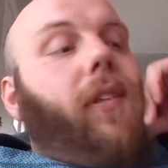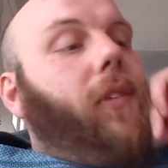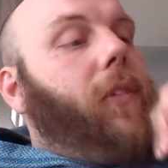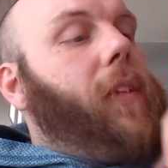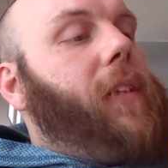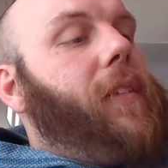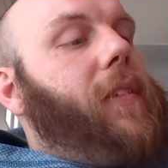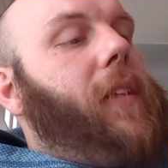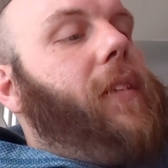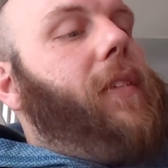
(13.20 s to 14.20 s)

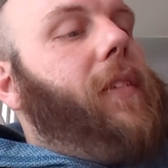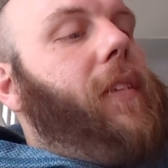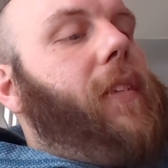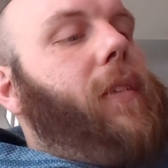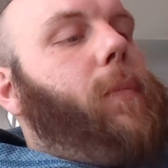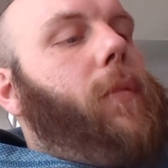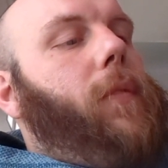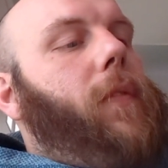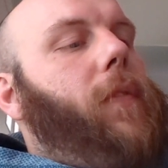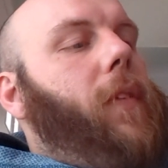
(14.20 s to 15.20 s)
Transcendency is
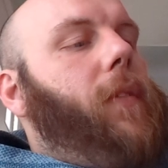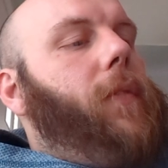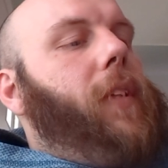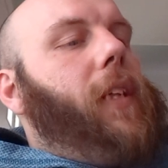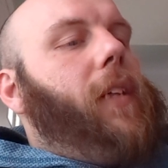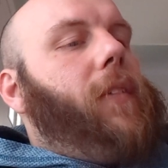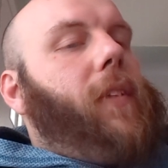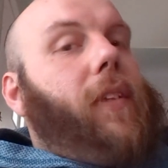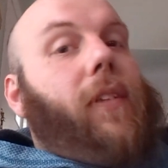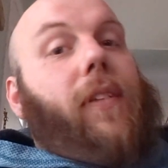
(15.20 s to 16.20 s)
proof of
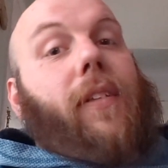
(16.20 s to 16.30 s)
unreality.